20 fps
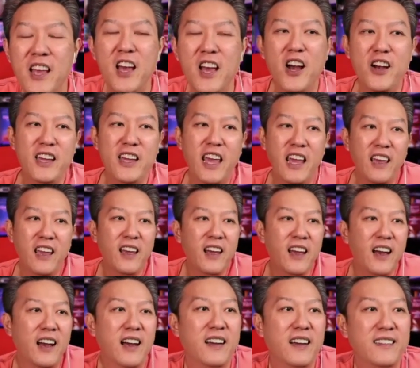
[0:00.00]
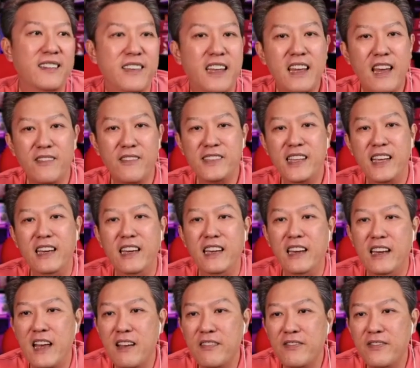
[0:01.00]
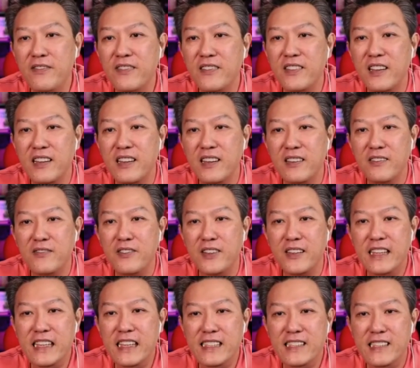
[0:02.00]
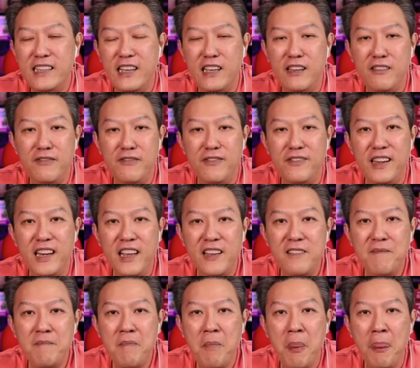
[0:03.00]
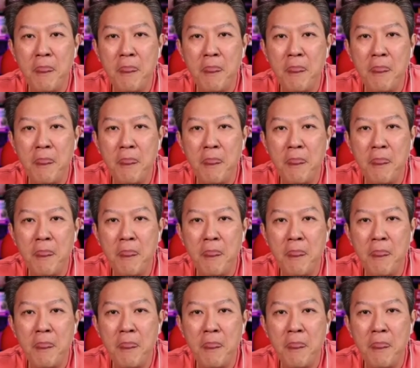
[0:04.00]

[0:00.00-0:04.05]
Okay, I think I've said enough for this evening.